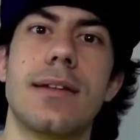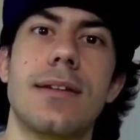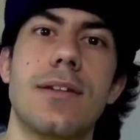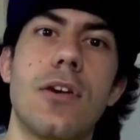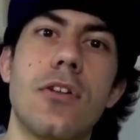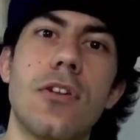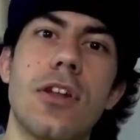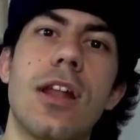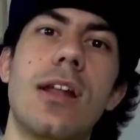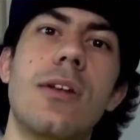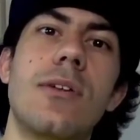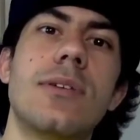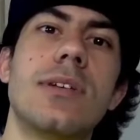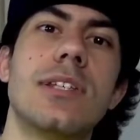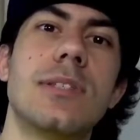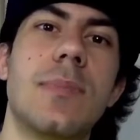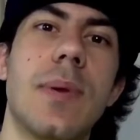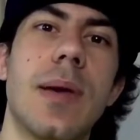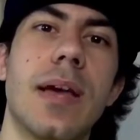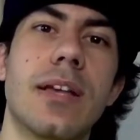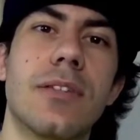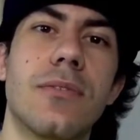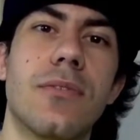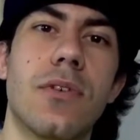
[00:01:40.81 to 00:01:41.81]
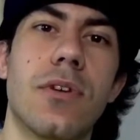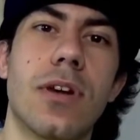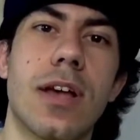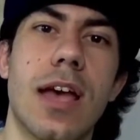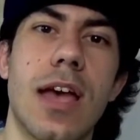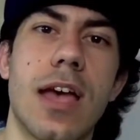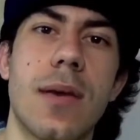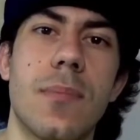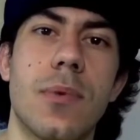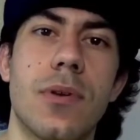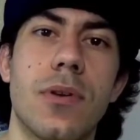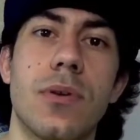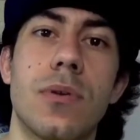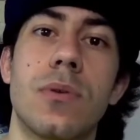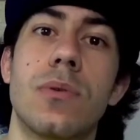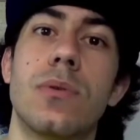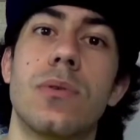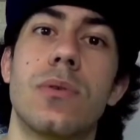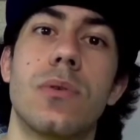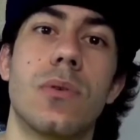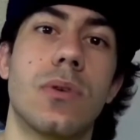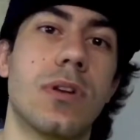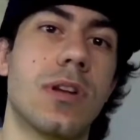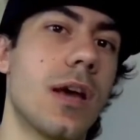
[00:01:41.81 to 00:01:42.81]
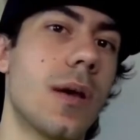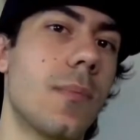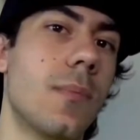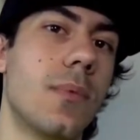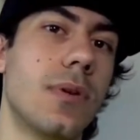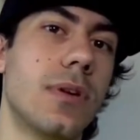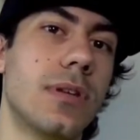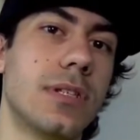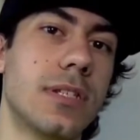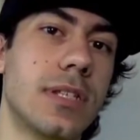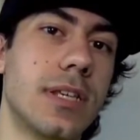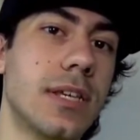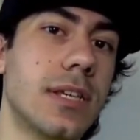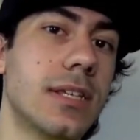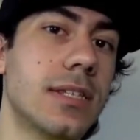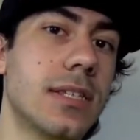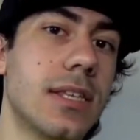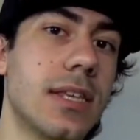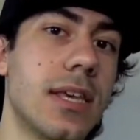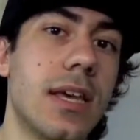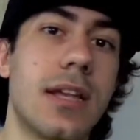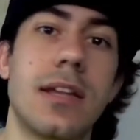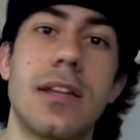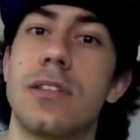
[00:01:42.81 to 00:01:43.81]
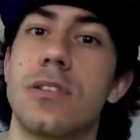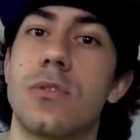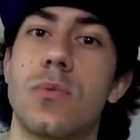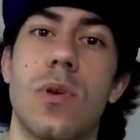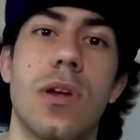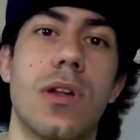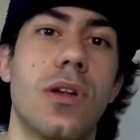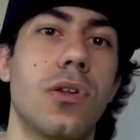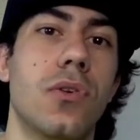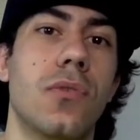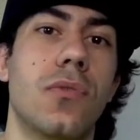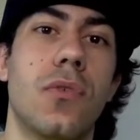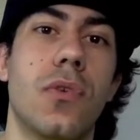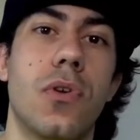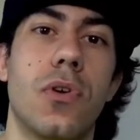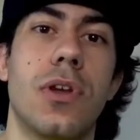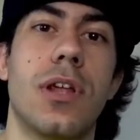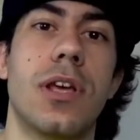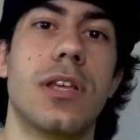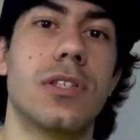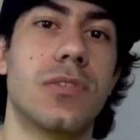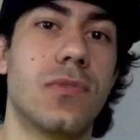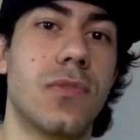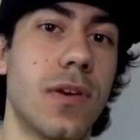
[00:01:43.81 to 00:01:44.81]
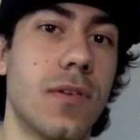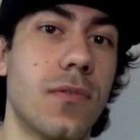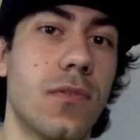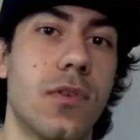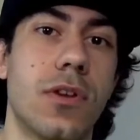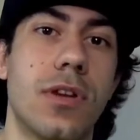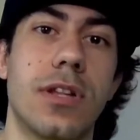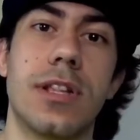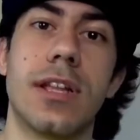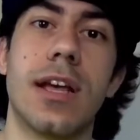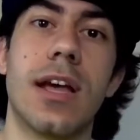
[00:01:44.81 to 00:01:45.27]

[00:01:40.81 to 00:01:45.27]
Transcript: Total respect for Gaimon, who took number 60 and is one of Oda's favorite